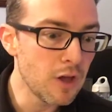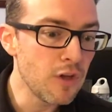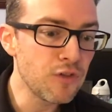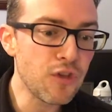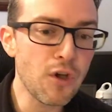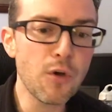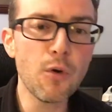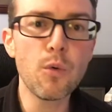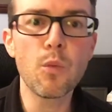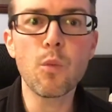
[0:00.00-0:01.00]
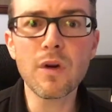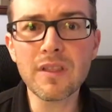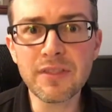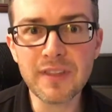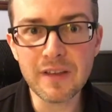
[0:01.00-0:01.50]
So one of
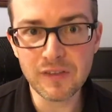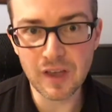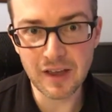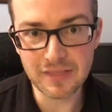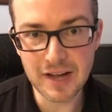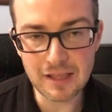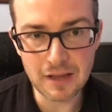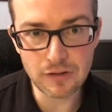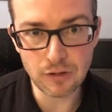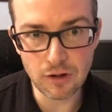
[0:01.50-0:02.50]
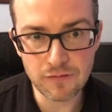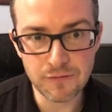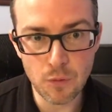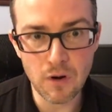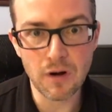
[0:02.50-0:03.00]
the things that I like to look
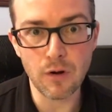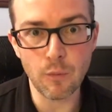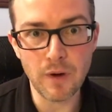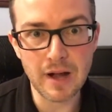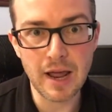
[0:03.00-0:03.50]
for when